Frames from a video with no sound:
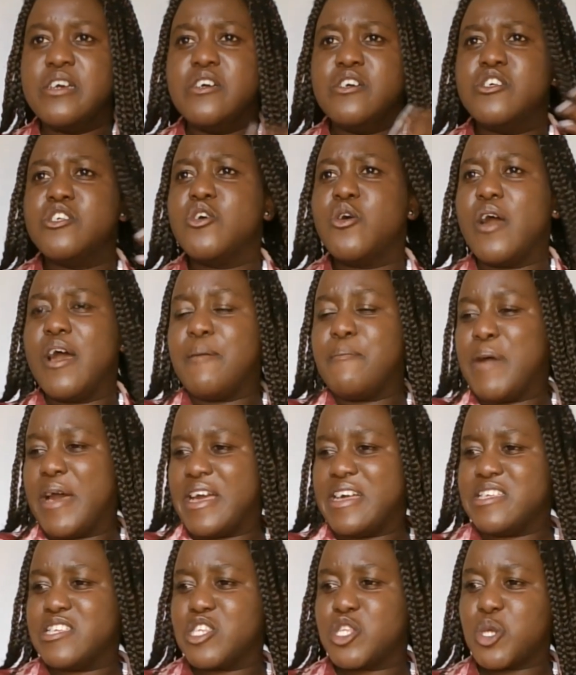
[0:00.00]
So by
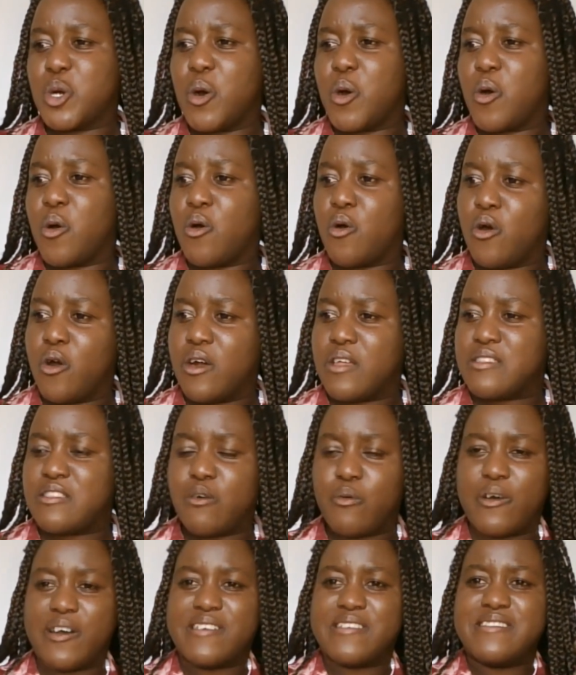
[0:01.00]
his door,
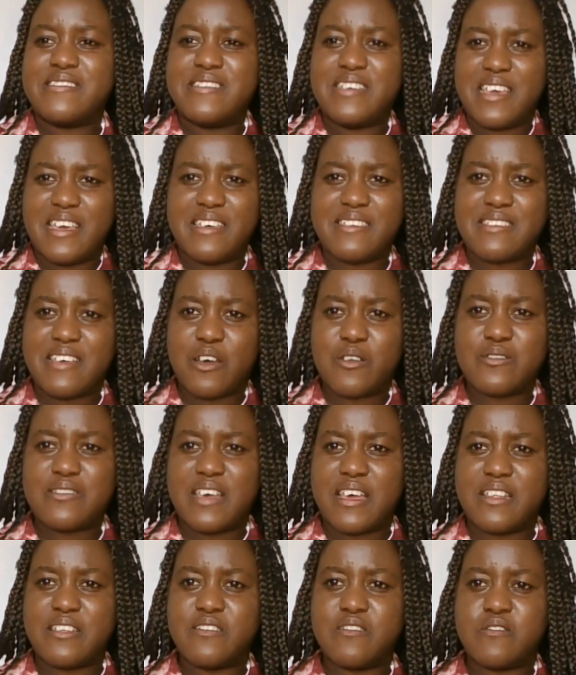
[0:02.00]
there was chairs
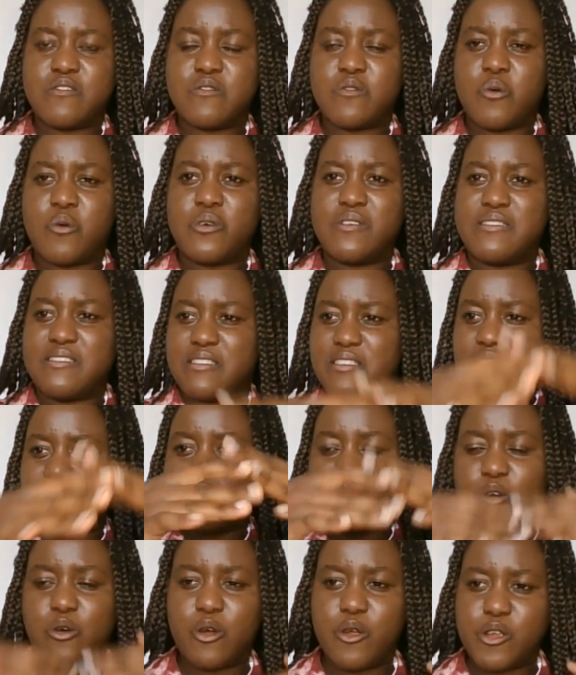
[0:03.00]
outside his door.
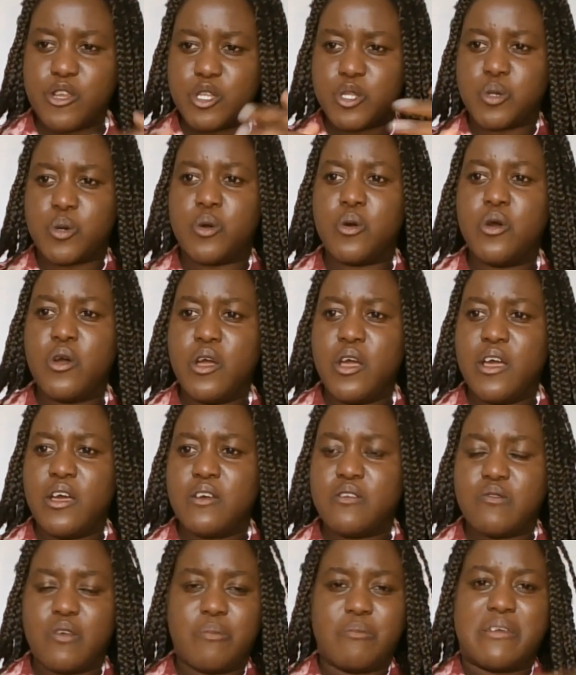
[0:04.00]
It's a corridor.
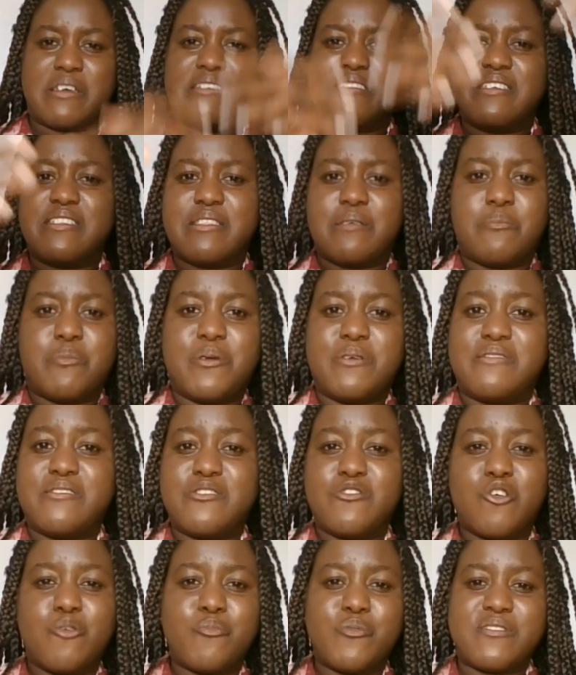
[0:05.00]
So I'm guessing the
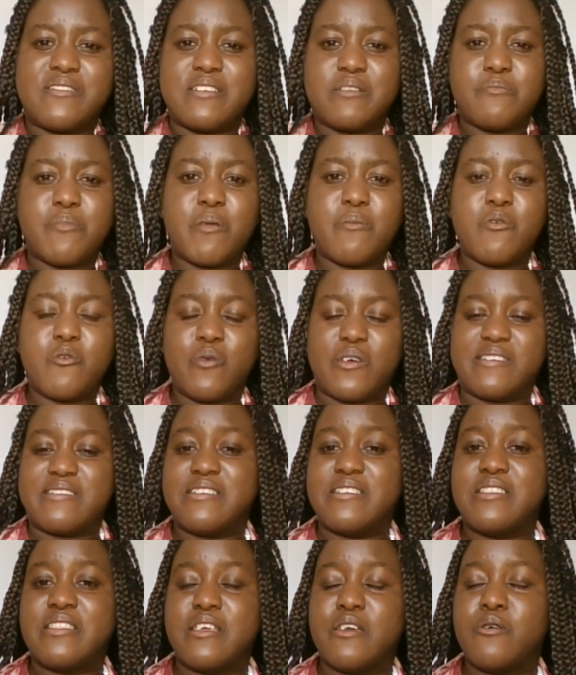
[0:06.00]
person opposite maybe
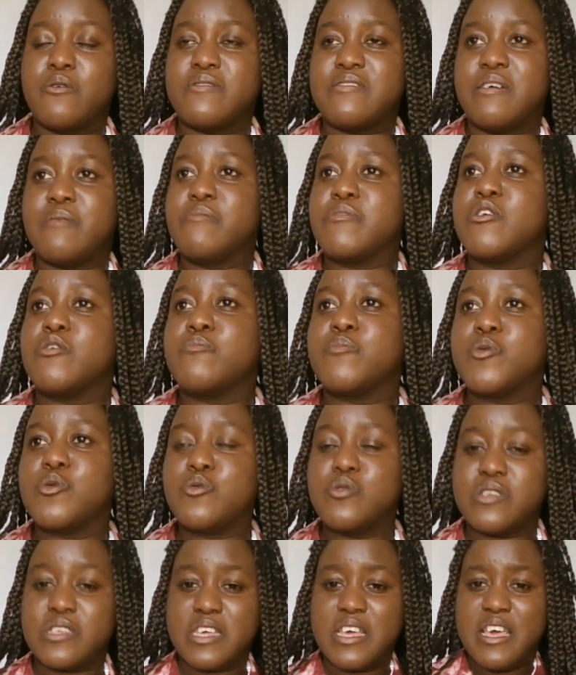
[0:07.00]
wasn't there or something
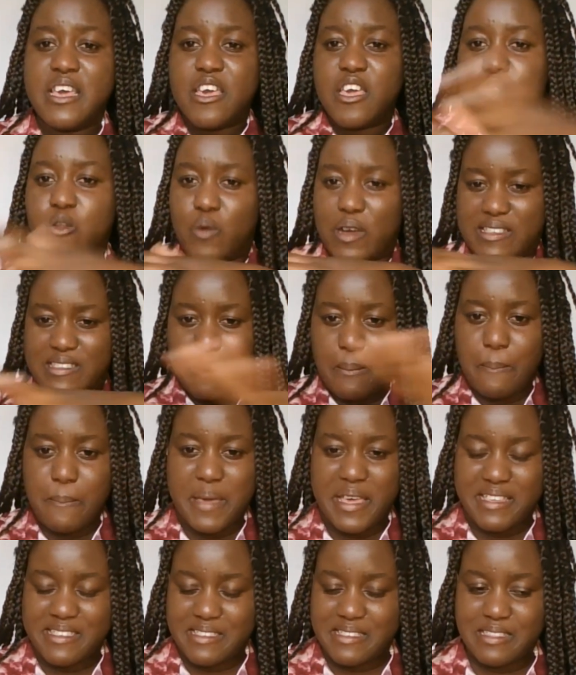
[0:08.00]
because it was a
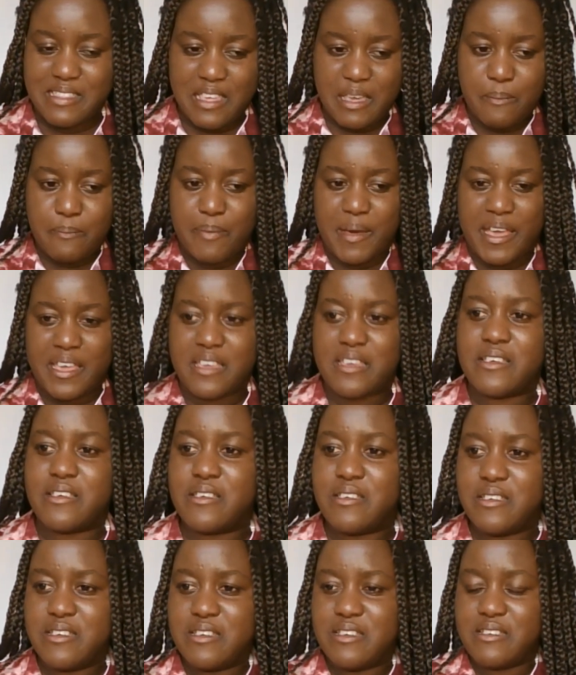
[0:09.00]
mess there by
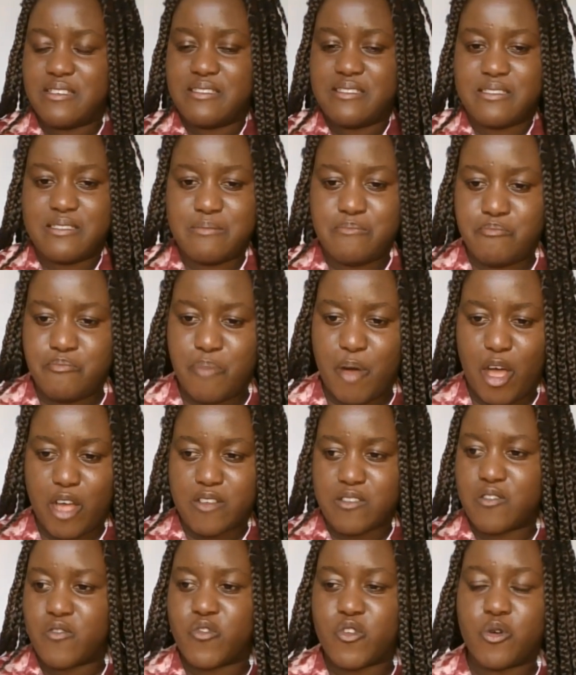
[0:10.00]
his
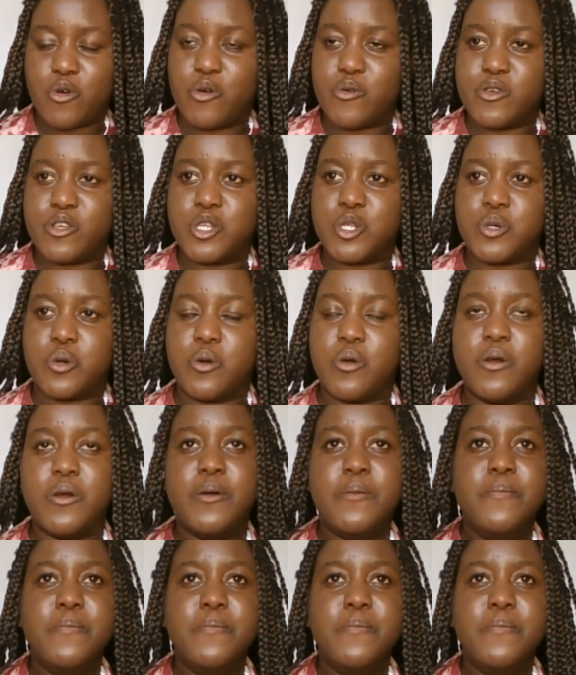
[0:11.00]
part of the corridor.